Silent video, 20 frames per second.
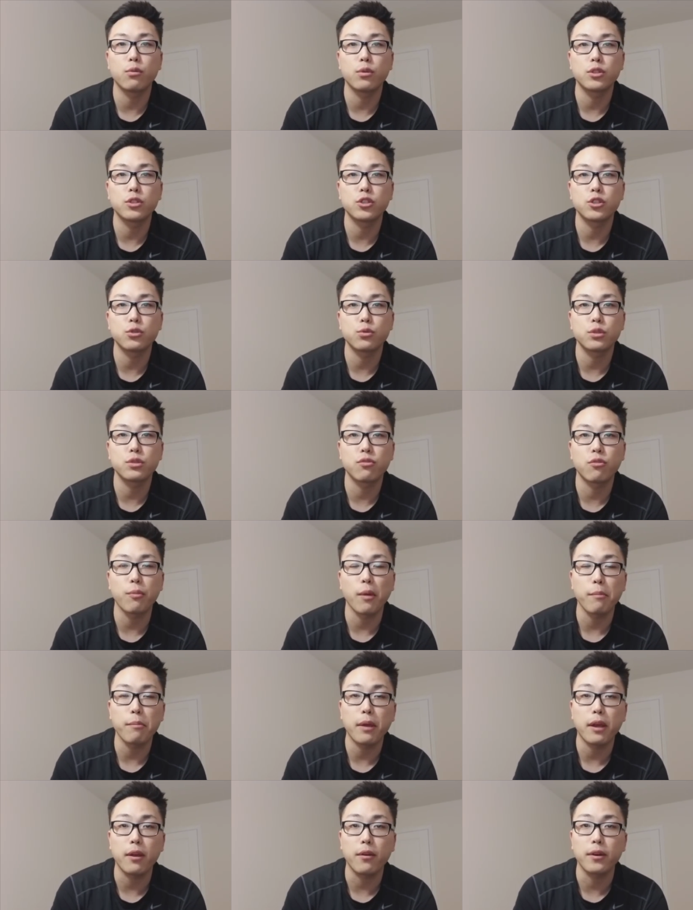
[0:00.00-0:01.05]
which was for my
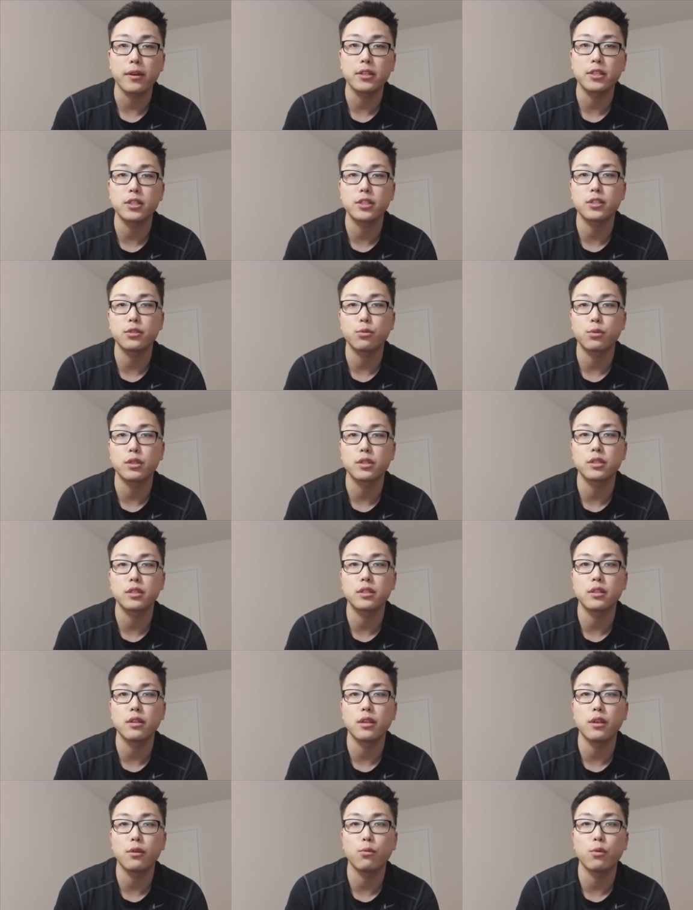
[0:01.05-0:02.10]
parents, was
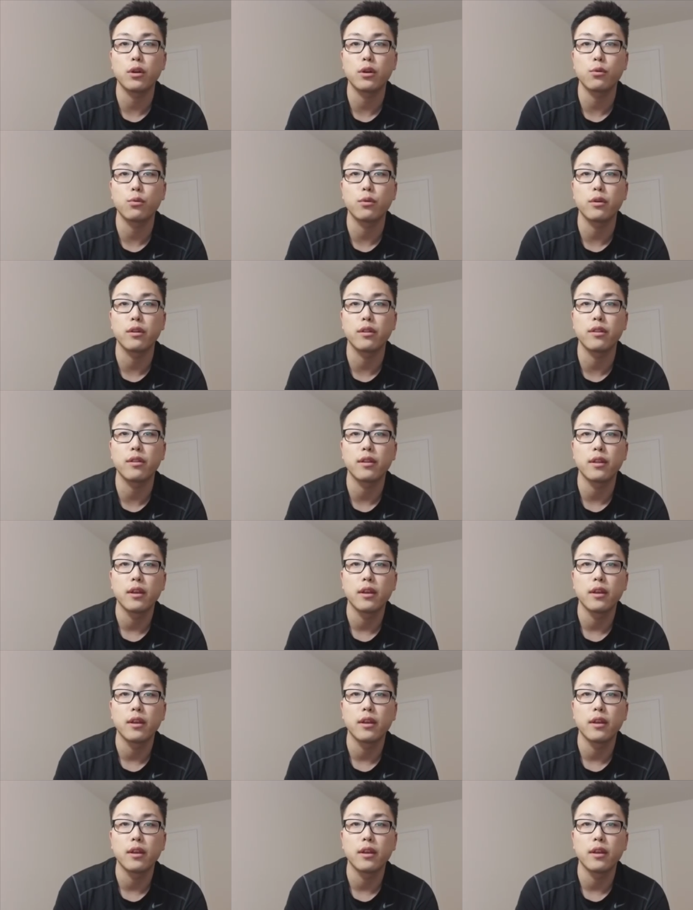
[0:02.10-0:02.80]
the one with